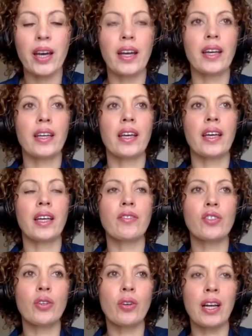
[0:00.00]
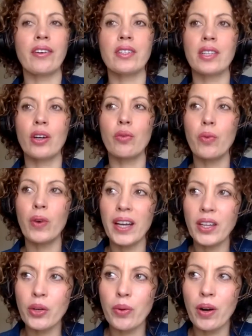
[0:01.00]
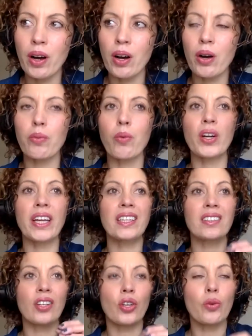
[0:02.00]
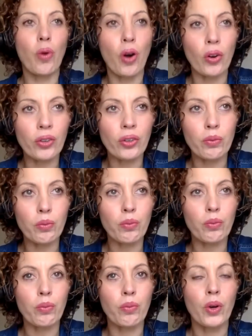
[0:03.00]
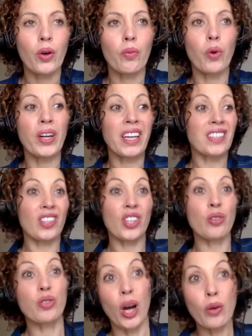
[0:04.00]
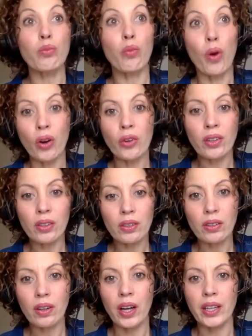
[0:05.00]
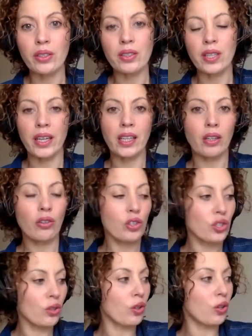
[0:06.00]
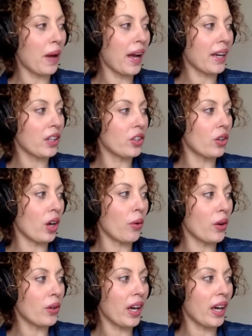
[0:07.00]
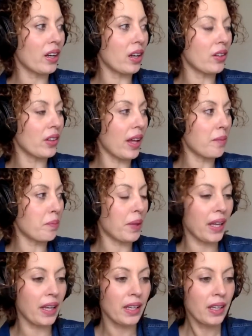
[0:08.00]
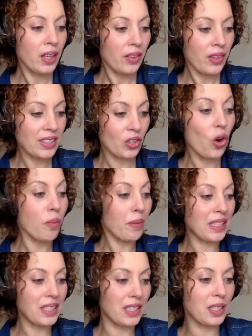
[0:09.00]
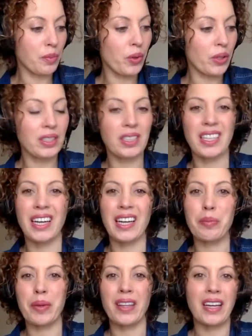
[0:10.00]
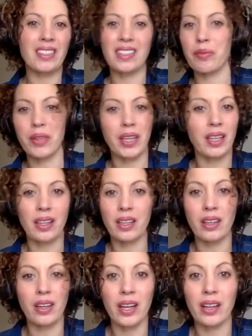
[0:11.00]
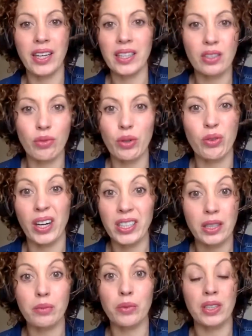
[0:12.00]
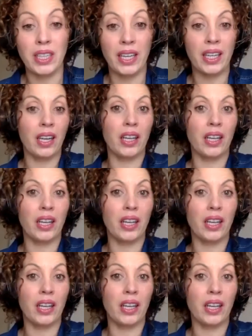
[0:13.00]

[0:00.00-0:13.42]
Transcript: It gives you clarity on where you are, what it is that you want, what it is that you don't want, like you say, because you look back and you go, okay, that bit, that's got me to this point today, but that's something that's a route that I don't want to take.